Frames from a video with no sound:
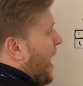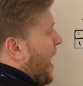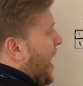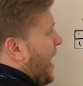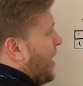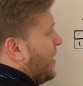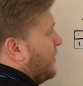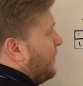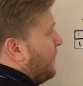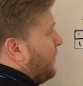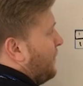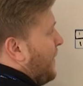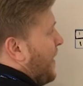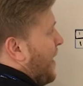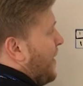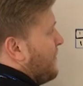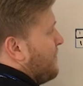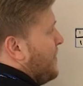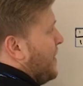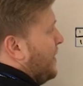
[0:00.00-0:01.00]
and
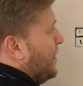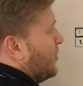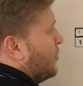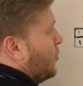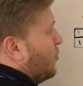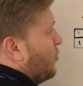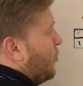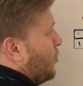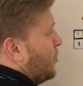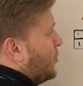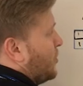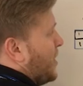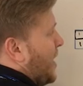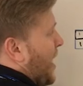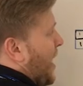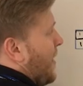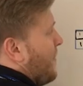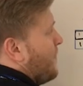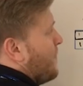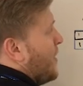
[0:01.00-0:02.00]
5 metres across
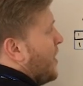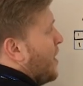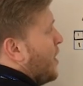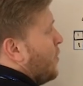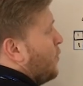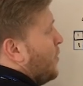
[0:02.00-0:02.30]
there,